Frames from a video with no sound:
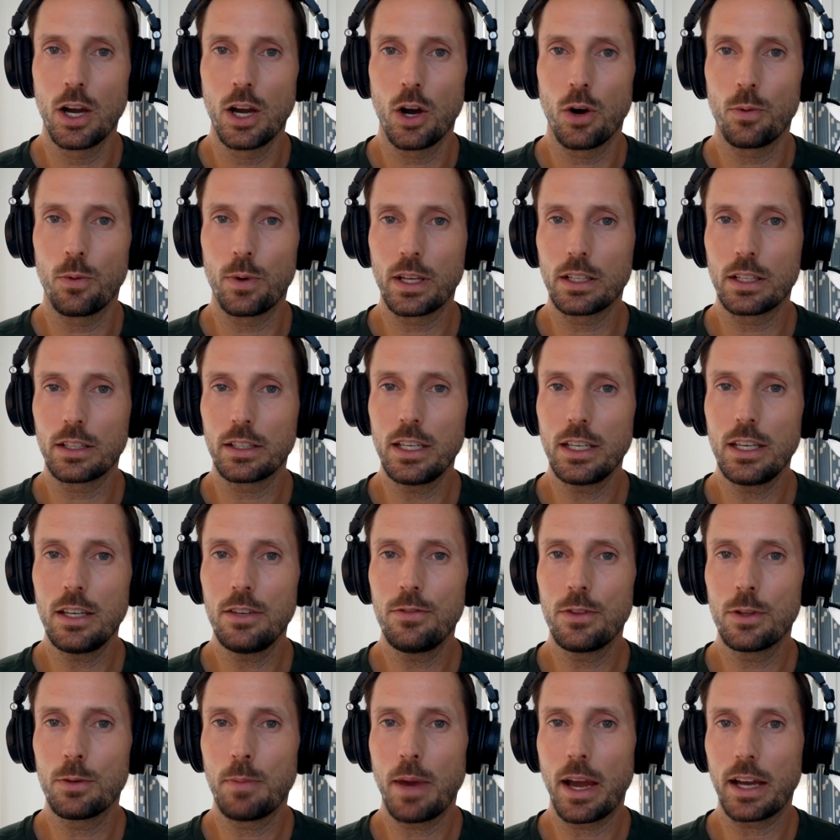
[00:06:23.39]
we
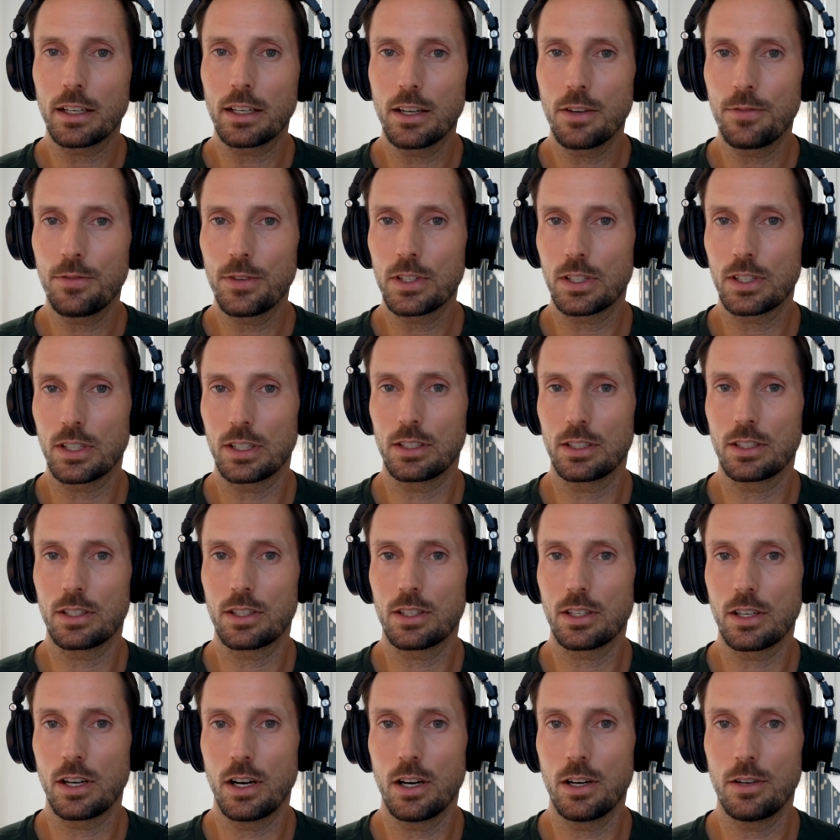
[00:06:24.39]
leave the
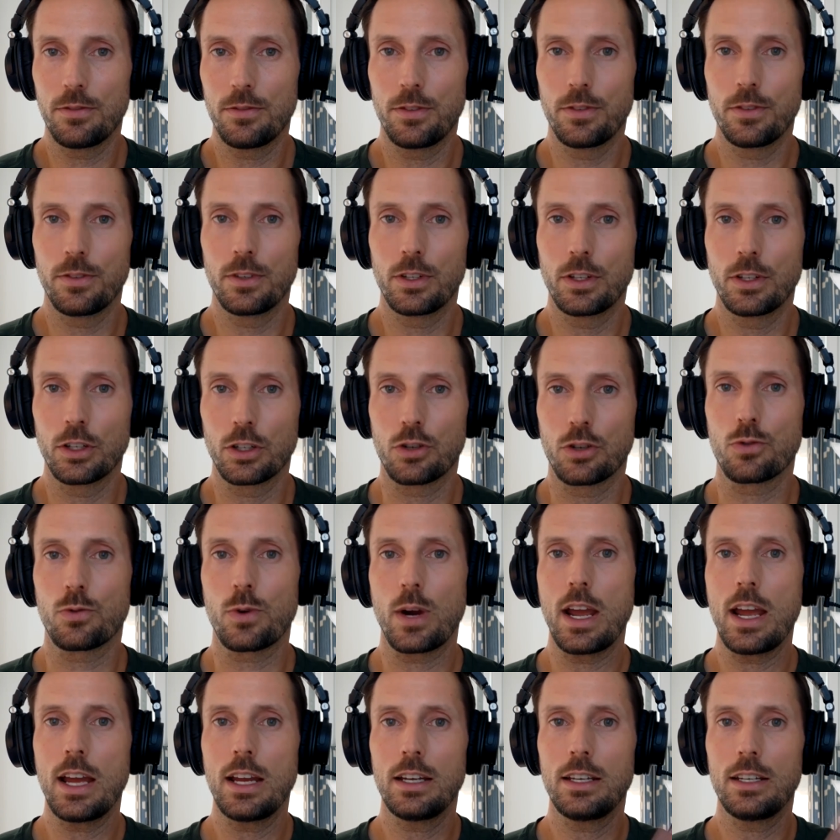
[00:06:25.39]
magnificence of the
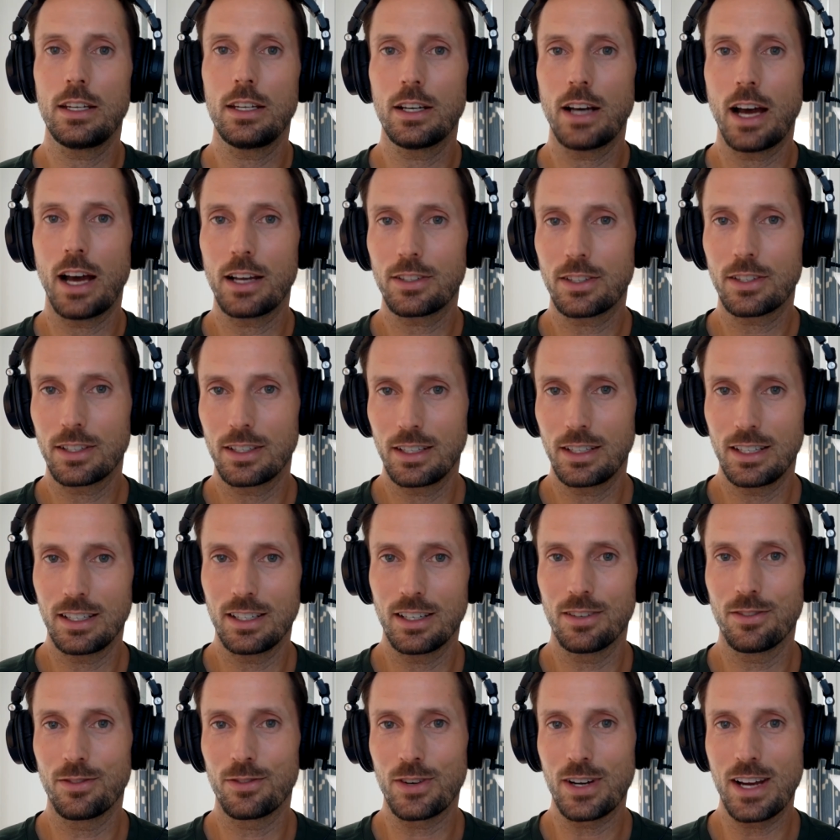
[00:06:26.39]
grandiosity
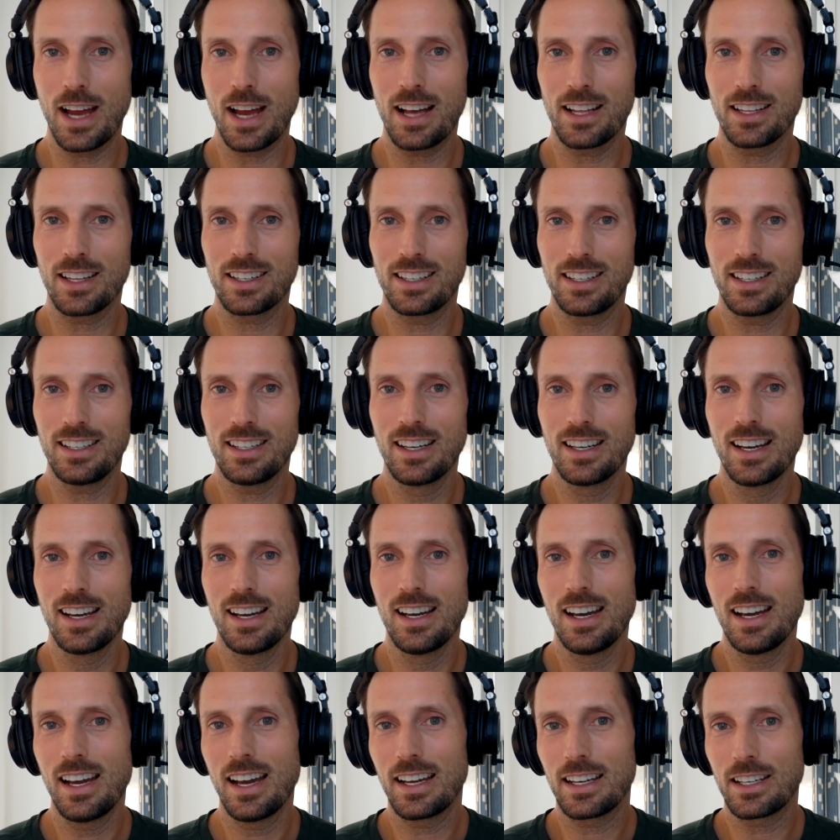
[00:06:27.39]
of reality
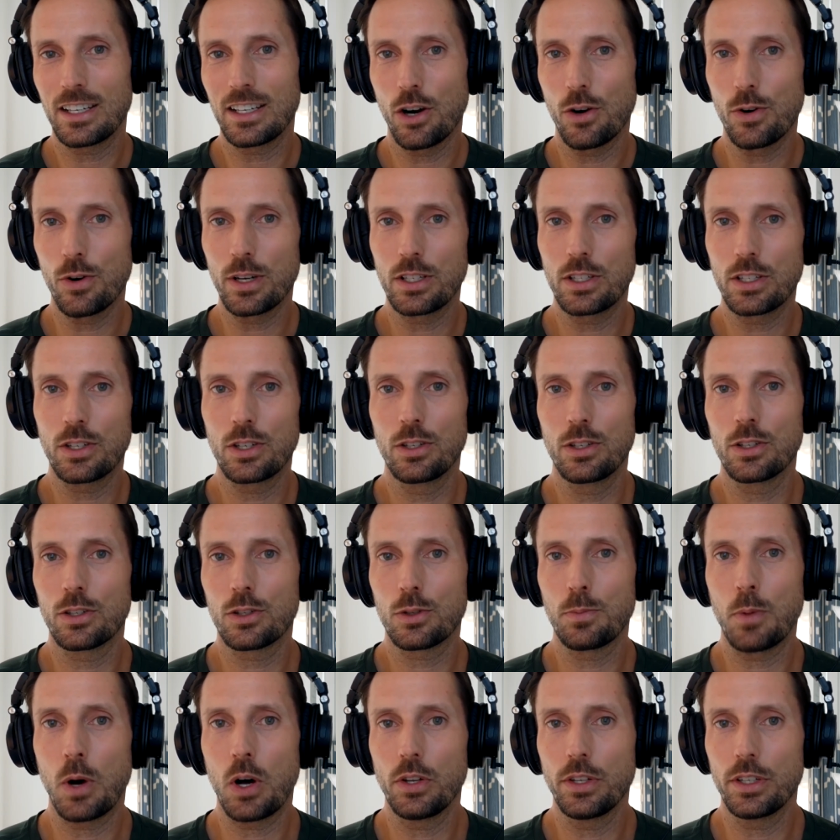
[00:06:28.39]
and go into the
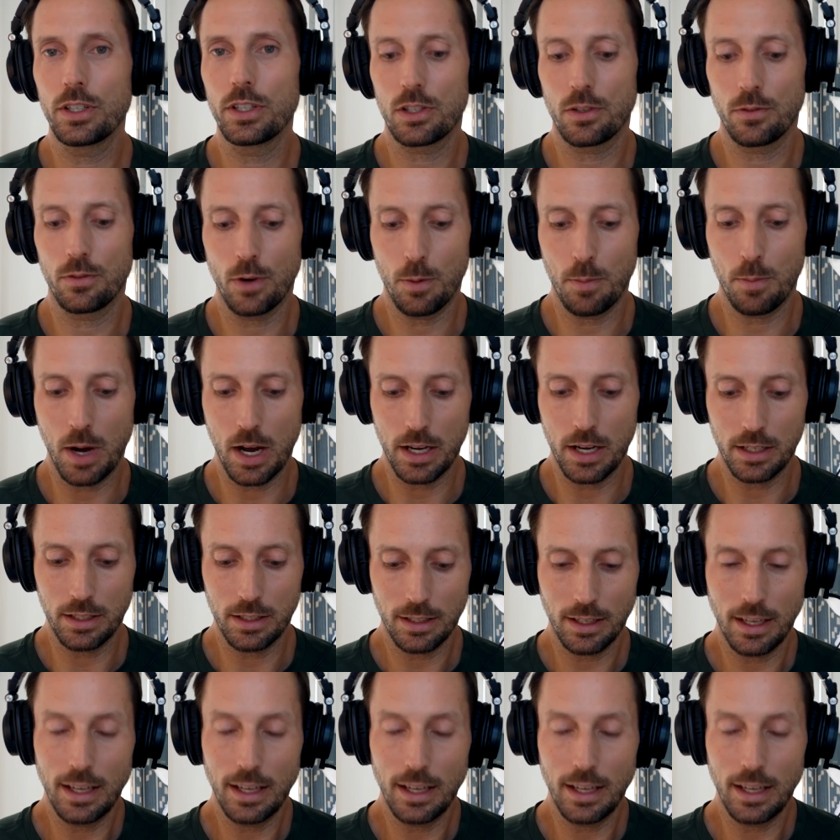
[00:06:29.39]
smallness of our mind.